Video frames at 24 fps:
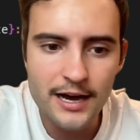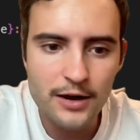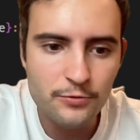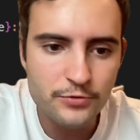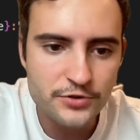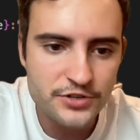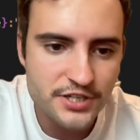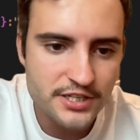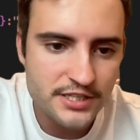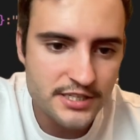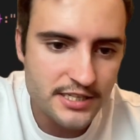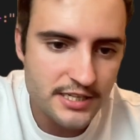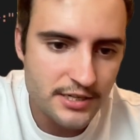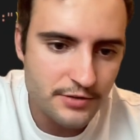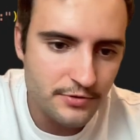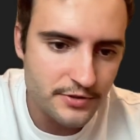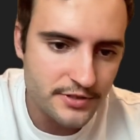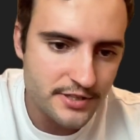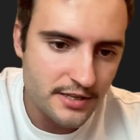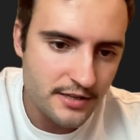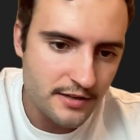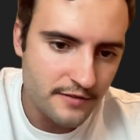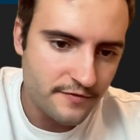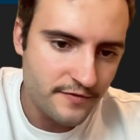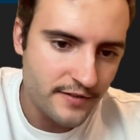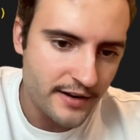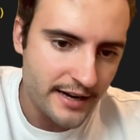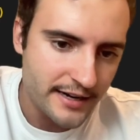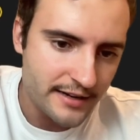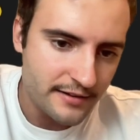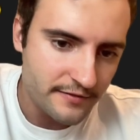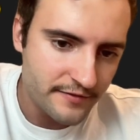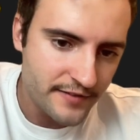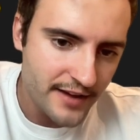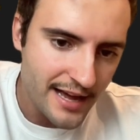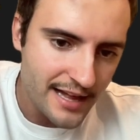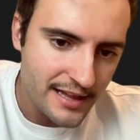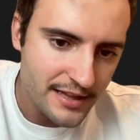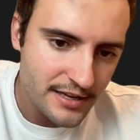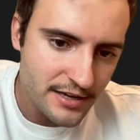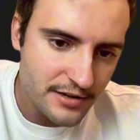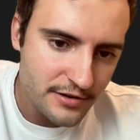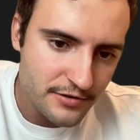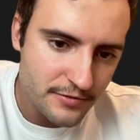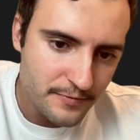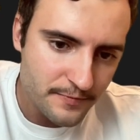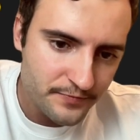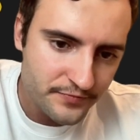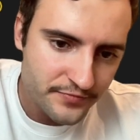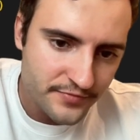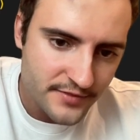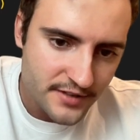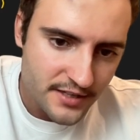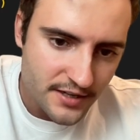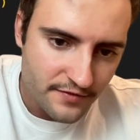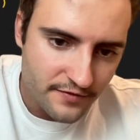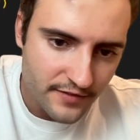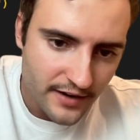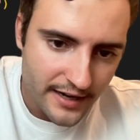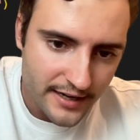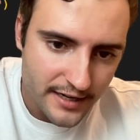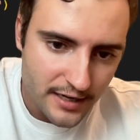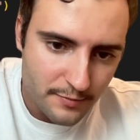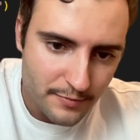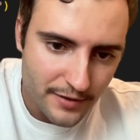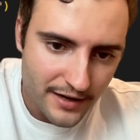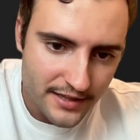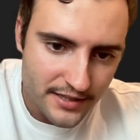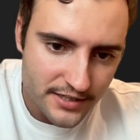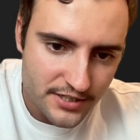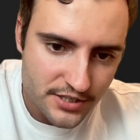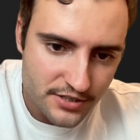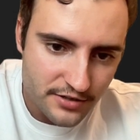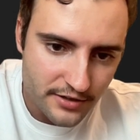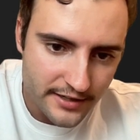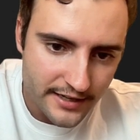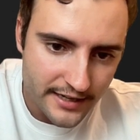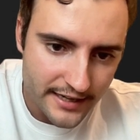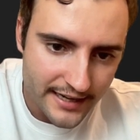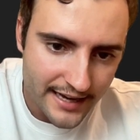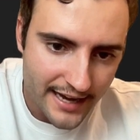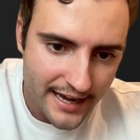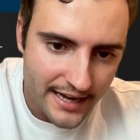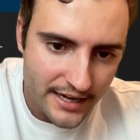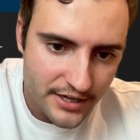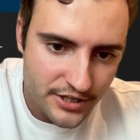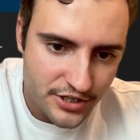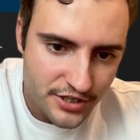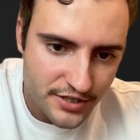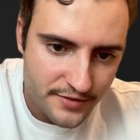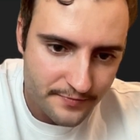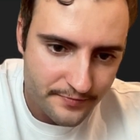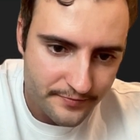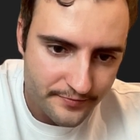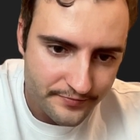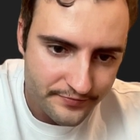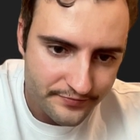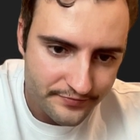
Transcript: which is equal to the final value divided by the starting cash.